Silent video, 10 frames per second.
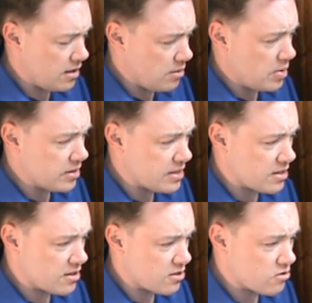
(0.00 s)
builds
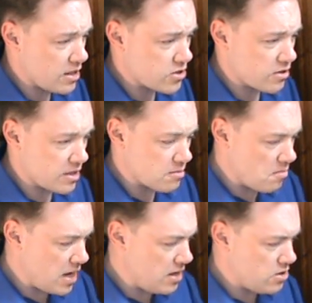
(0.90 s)
into the structure this
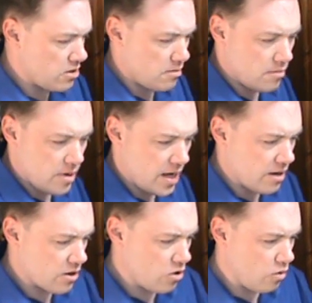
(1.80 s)
major
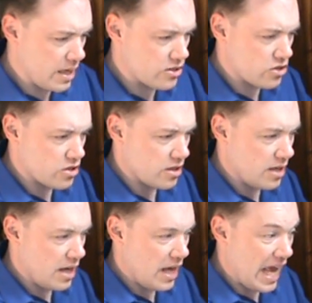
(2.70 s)
minor
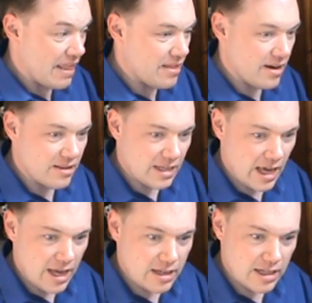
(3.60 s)
question, and then at the
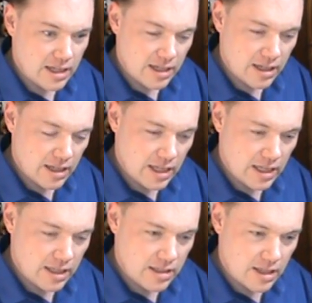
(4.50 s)
end
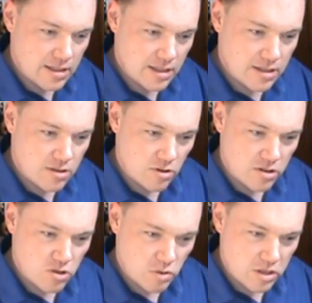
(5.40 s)
he does this sort
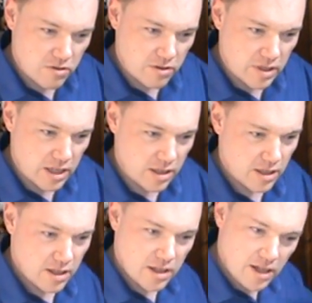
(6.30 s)
of switcheroony
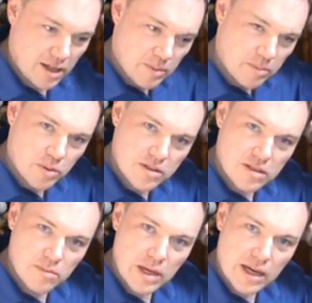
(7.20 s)
and puts
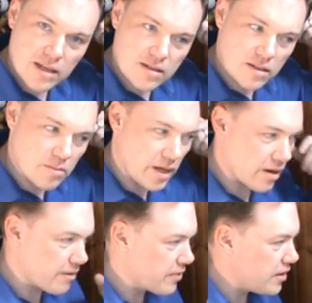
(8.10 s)
it back into the
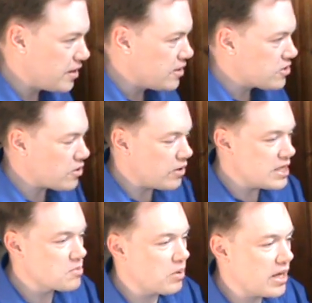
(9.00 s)
minor. So
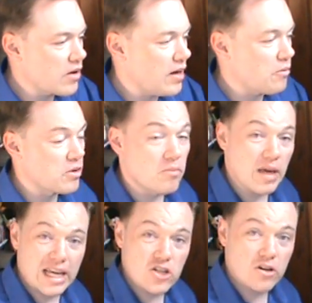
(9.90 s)
he's playing around with
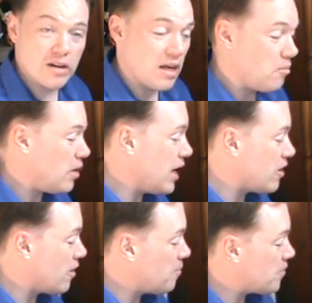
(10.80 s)
major and
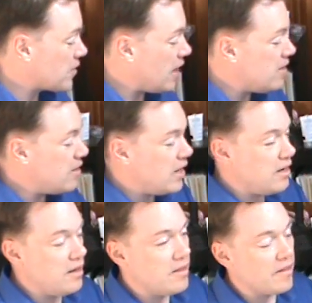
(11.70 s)
minor. And
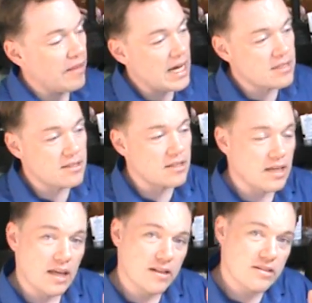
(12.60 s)
then the last
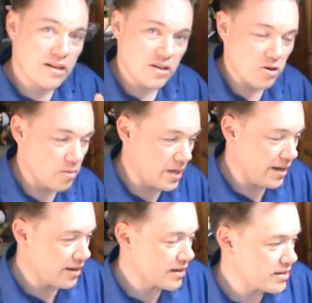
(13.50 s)
thing I'll tell you
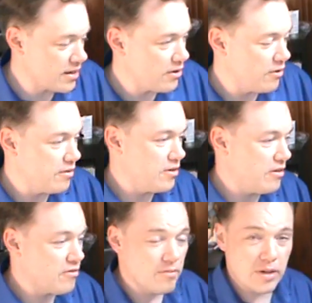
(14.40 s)
about, because I know you
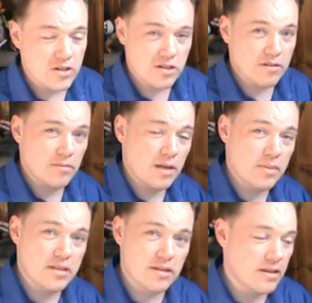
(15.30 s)
have many
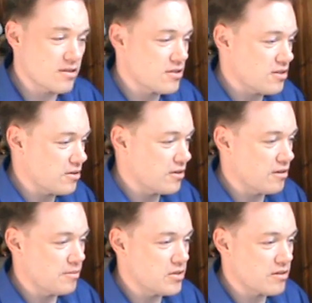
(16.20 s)
busy things to do.
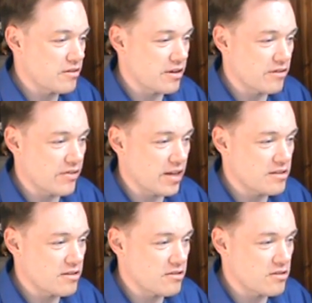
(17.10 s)
You're musical theater
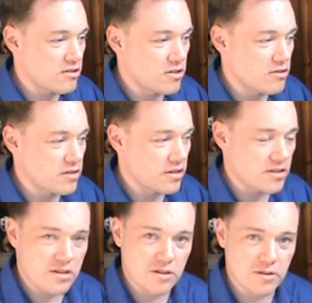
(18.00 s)
fans. There's shows to
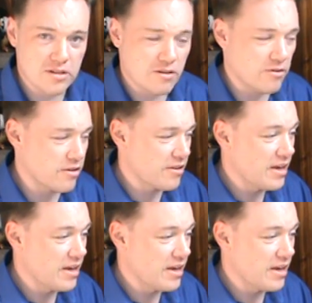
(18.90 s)
listen to and so forth.